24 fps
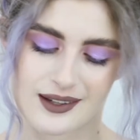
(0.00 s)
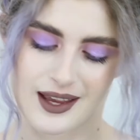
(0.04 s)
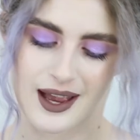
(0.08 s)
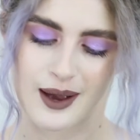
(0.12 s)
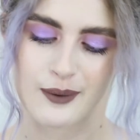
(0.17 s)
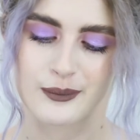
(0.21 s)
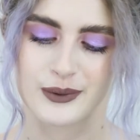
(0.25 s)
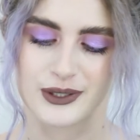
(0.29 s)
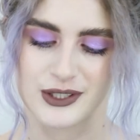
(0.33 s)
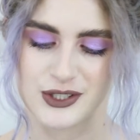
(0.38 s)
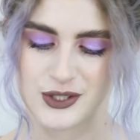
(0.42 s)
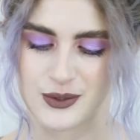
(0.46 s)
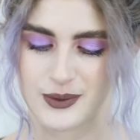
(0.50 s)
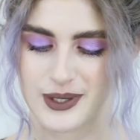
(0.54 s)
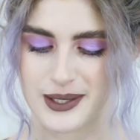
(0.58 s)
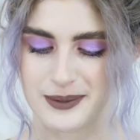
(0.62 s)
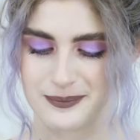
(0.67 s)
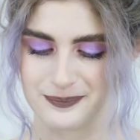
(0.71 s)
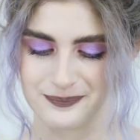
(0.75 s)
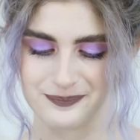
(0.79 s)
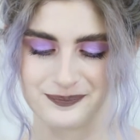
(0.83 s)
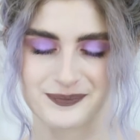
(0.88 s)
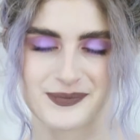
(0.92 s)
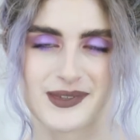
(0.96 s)
I will do it.
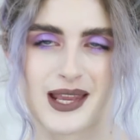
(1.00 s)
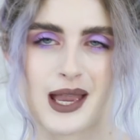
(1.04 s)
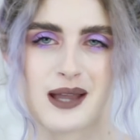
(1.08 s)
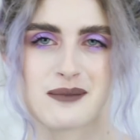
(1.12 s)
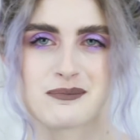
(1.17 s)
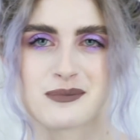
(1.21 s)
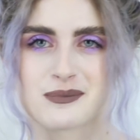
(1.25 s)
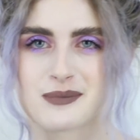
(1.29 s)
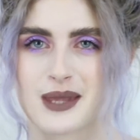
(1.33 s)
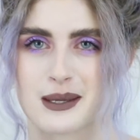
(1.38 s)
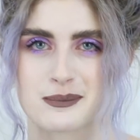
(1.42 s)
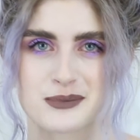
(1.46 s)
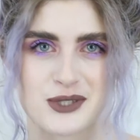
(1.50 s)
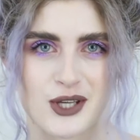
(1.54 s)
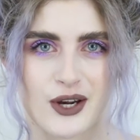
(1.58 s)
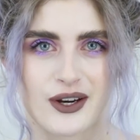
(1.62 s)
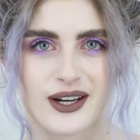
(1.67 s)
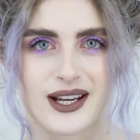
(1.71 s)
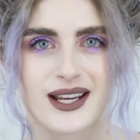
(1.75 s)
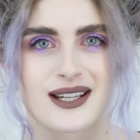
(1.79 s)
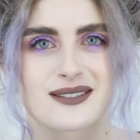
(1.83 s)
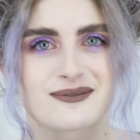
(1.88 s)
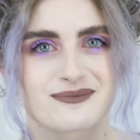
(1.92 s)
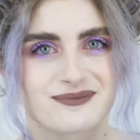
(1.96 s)
I'm
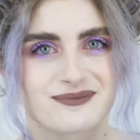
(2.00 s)
sorry.